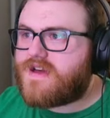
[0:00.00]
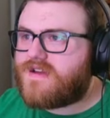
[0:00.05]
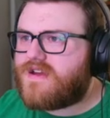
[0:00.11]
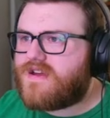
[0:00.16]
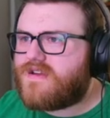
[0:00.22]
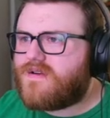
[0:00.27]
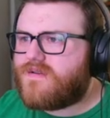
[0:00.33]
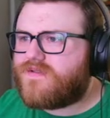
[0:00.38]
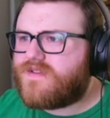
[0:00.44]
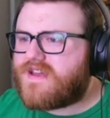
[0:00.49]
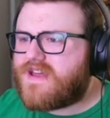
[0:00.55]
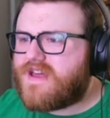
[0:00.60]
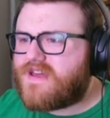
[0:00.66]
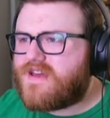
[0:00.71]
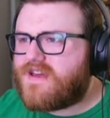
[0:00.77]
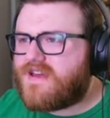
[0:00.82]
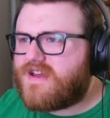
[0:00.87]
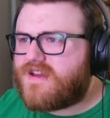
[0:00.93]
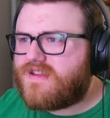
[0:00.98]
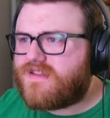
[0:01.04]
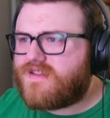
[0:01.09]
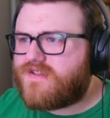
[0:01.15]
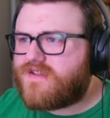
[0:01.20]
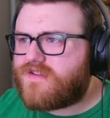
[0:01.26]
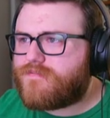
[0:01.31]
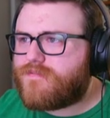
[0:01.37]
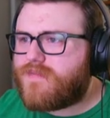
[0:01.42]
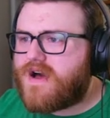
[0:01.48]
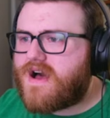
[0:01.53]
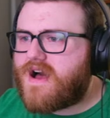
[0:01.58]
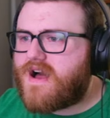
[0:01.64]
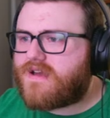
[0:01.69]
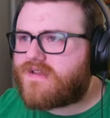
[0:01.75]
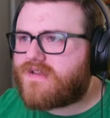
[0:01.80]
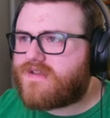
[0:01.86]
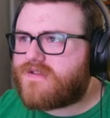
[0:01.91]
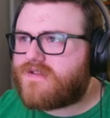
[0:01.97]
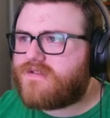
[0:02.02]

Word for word: I don't think I can get into this box.